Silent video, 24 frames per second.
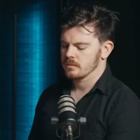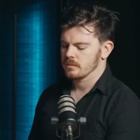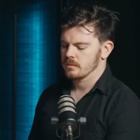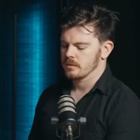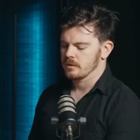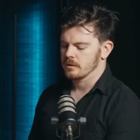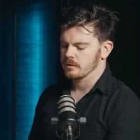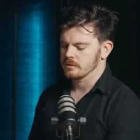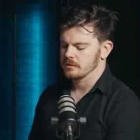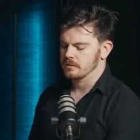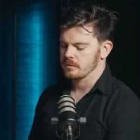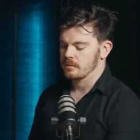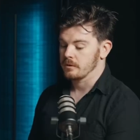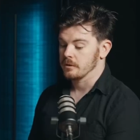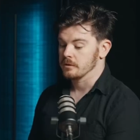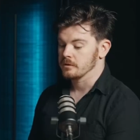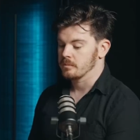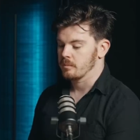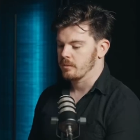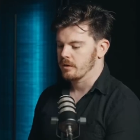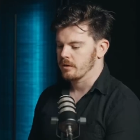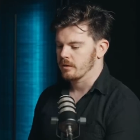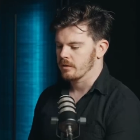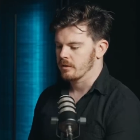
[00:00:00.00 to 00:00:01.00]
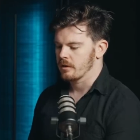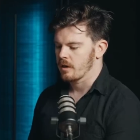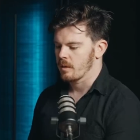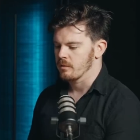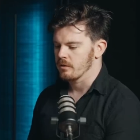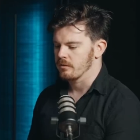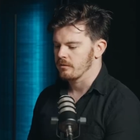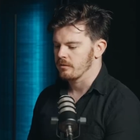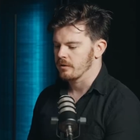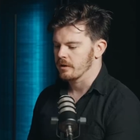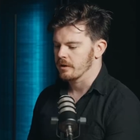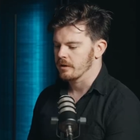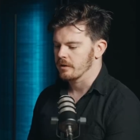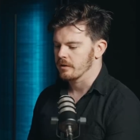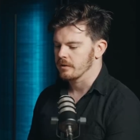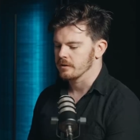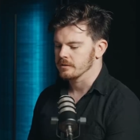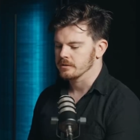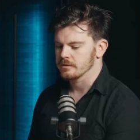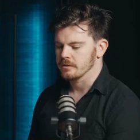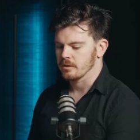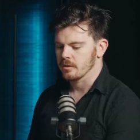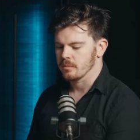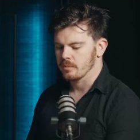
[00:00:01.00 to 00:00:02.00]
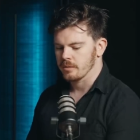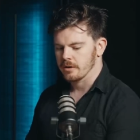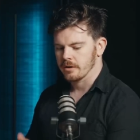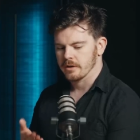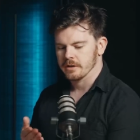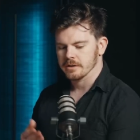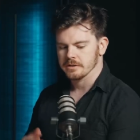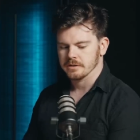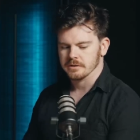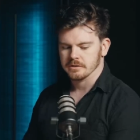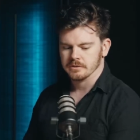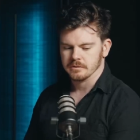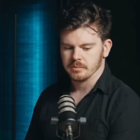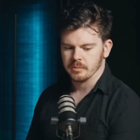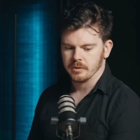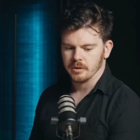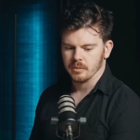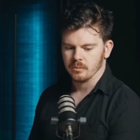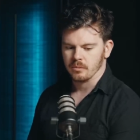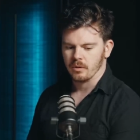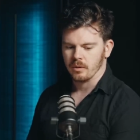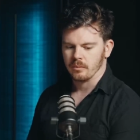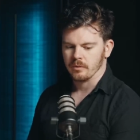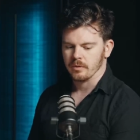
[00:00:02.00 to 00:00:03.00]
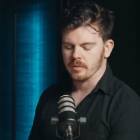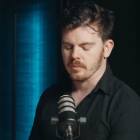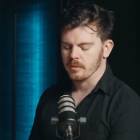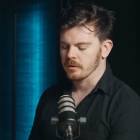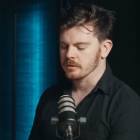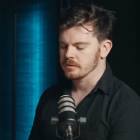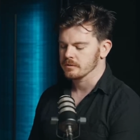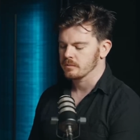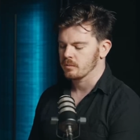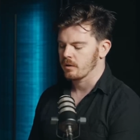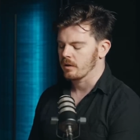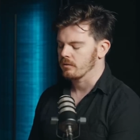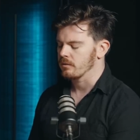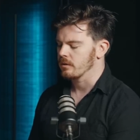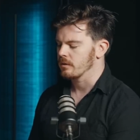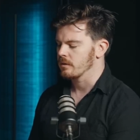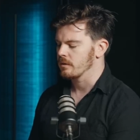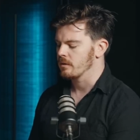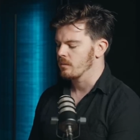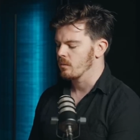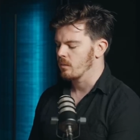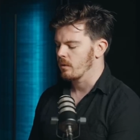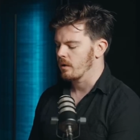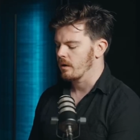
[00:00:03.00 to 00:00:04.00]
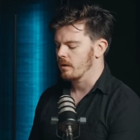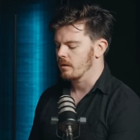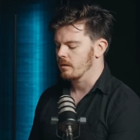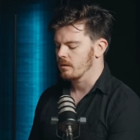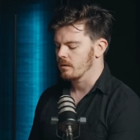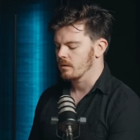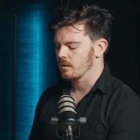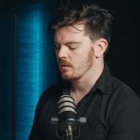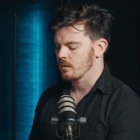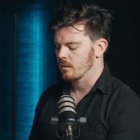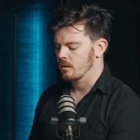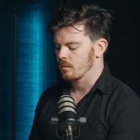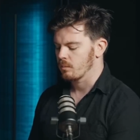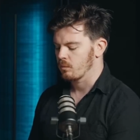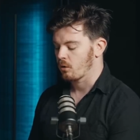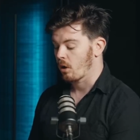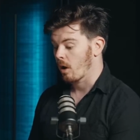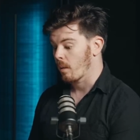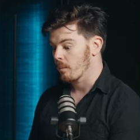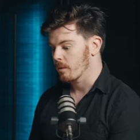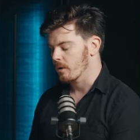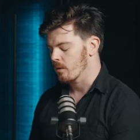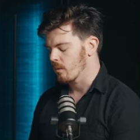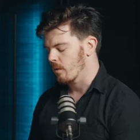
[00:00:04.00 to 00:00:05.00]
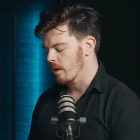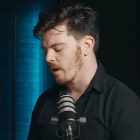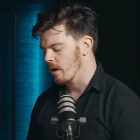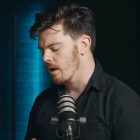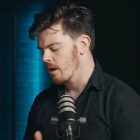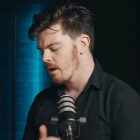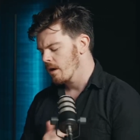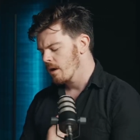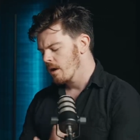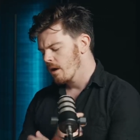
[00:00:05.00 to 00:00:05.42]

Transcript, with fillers: there's there's been a couple of figures, you know, Peter Hitchens being probably the most prevalent one or prominent one,